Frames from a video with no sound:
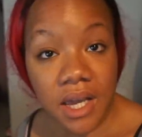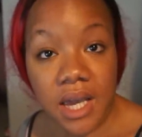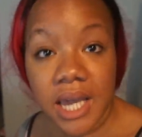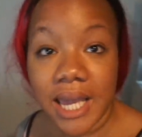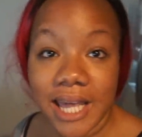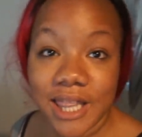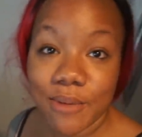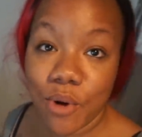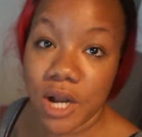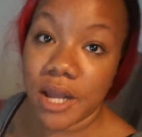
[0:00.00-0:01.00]
Yeah. In the
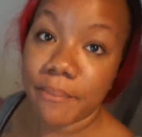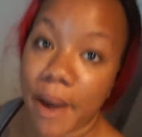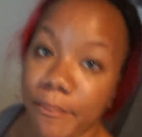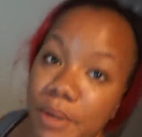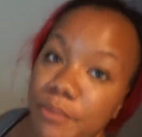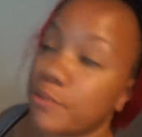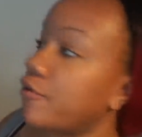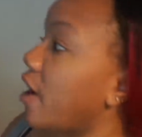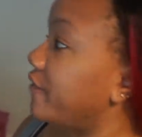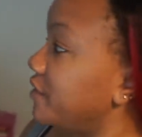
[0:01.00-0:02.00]
morning, my bulletproof
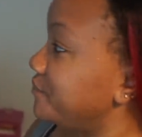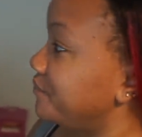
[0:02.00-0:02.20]
coffee.